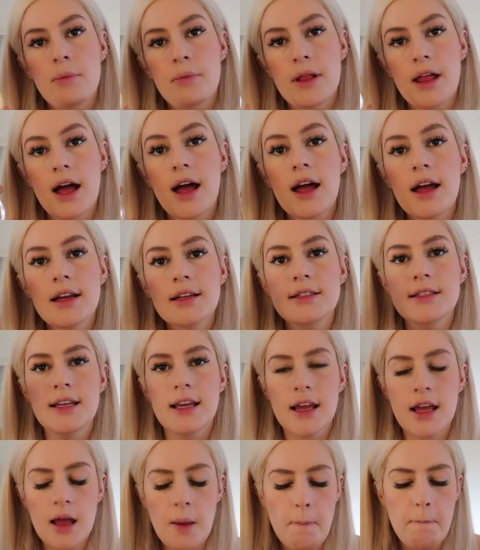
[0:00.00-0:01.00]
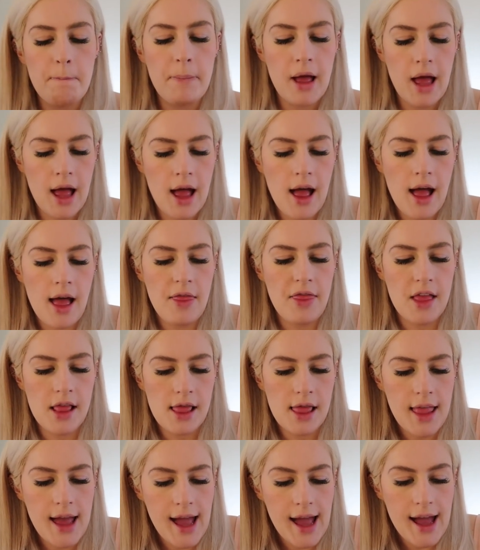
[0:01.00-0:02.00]
Blinded by
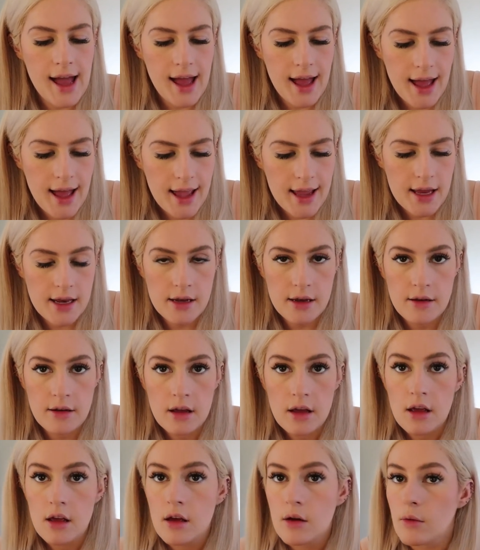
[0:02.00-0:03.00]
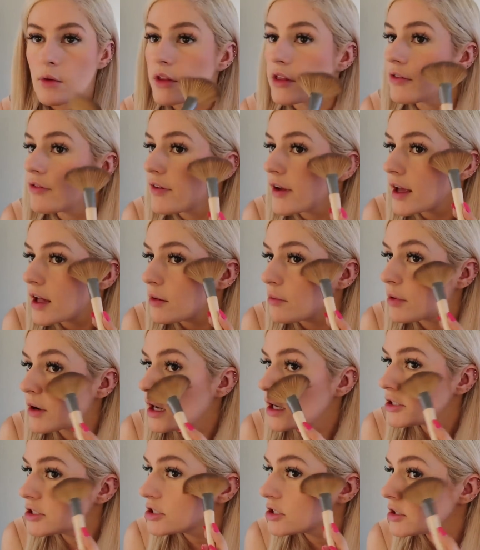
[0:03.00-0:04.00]
the light. With a fan
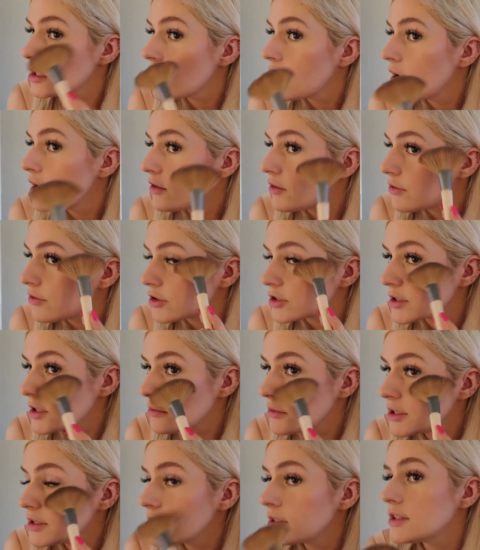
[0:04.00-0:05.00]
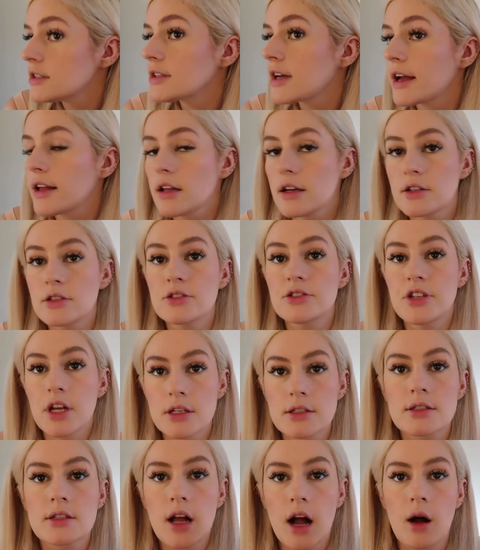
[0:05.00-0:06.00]
brush. For some reason, this highlighter
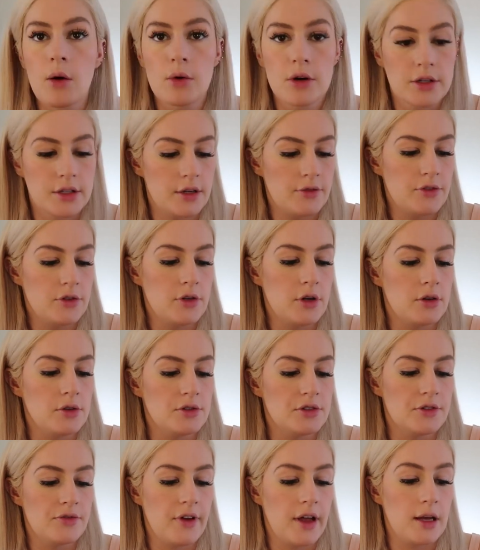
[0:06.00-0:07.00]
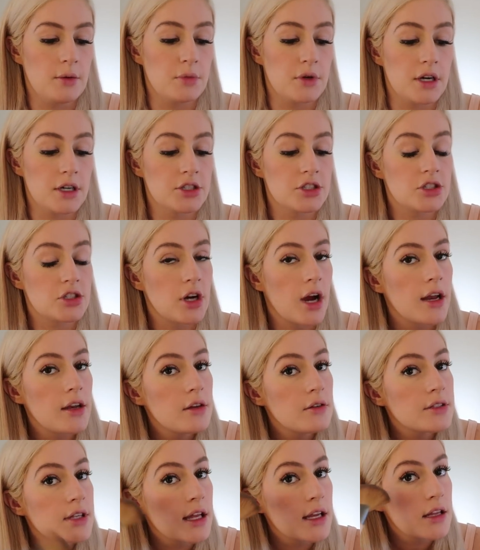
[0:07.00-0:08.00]
does not work if you don't use a fan brush. Try
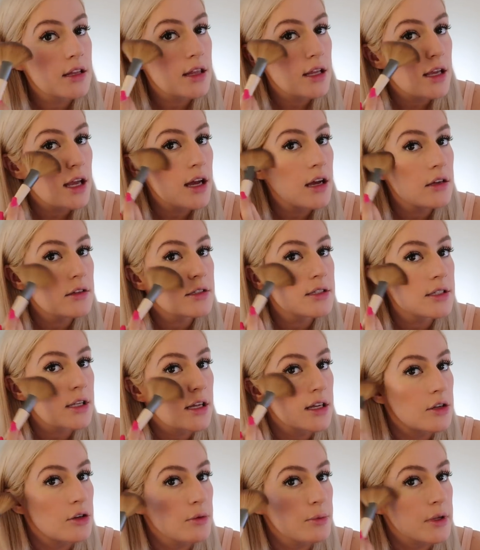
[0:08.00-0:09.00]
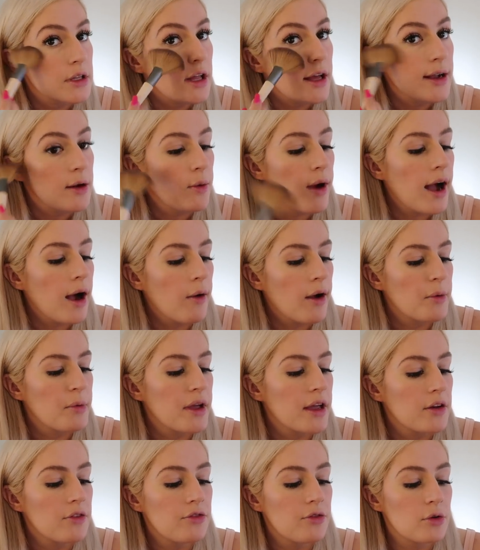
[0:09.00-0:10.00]
to use anything else and you'll be like, wow, I
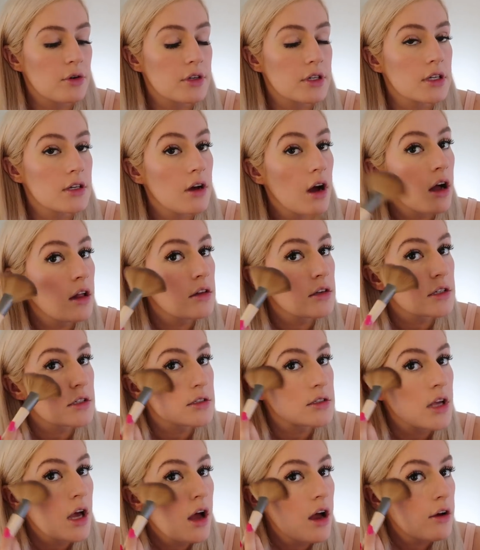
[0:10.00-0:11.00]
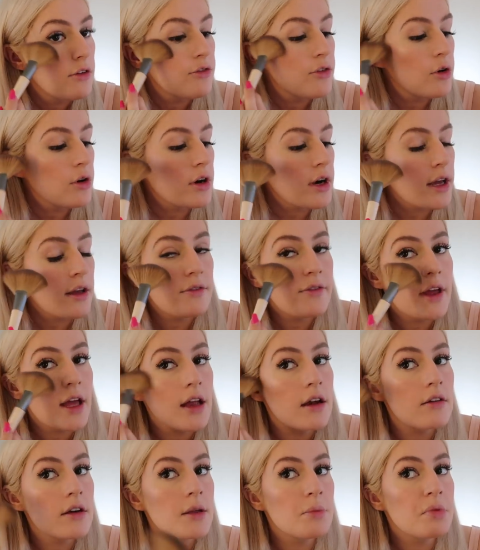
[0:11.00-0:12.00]
paid $40 for a
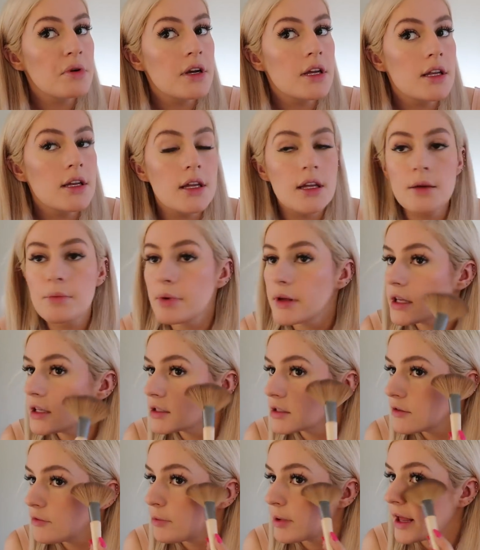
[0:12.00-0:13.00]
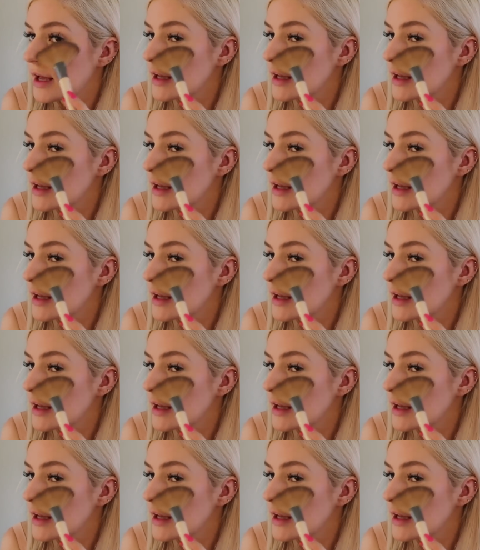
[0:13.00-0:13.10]
very pretty piece of